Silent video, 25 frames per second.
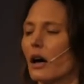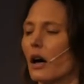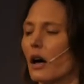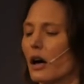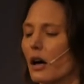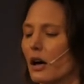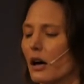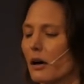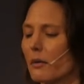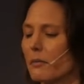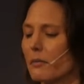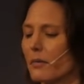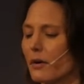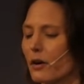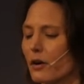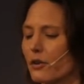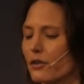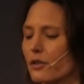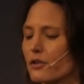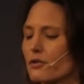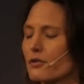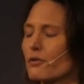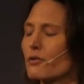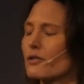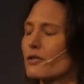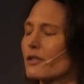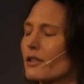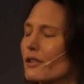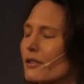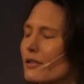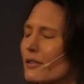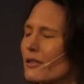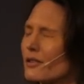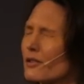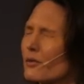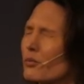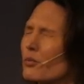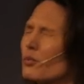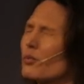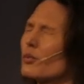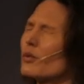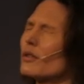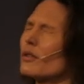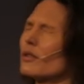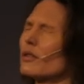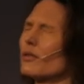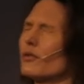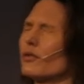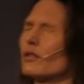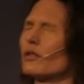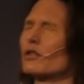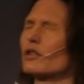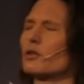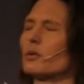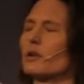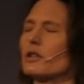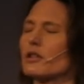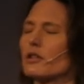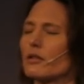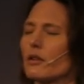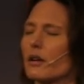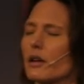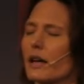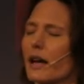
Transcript: There's a wonderful Twitter